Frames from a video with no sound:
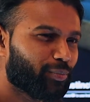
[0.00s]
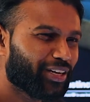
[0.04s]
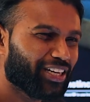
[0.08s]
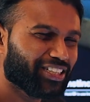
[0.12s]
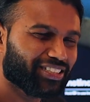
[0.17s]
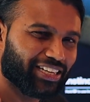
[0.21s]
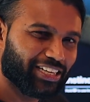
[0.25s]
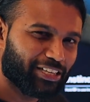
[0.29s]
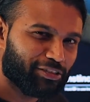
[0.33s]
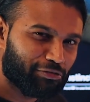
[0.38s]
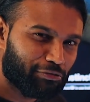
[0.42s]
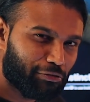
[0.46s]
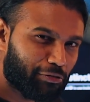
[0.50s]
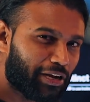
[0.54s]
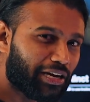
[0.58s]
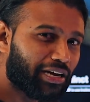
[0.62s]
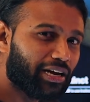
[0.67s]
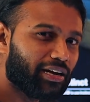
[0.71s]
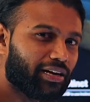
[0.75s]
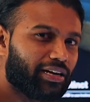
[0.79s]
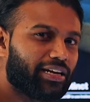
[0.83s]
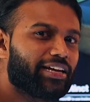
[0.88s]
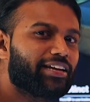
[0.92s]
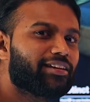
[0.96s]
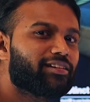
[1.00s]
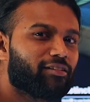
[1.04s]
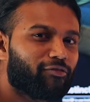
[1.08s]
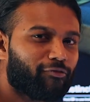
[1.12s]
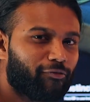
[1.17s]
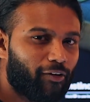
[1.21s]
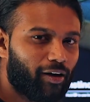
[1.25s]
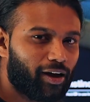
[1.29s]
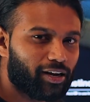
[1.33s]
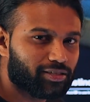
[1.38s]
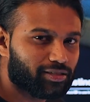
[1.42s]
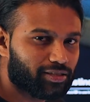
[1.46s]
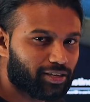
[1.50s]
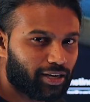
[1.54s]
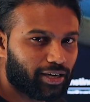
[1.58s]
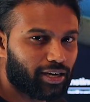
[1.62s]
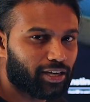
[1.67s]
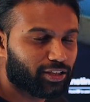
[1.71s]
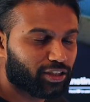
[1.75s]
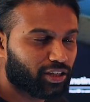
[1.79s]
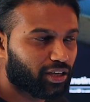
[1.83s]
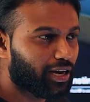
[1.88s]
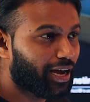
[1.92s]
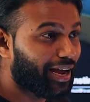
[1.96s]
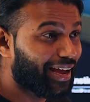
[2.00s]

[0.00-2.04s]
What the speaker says: because it really needs a fast connection.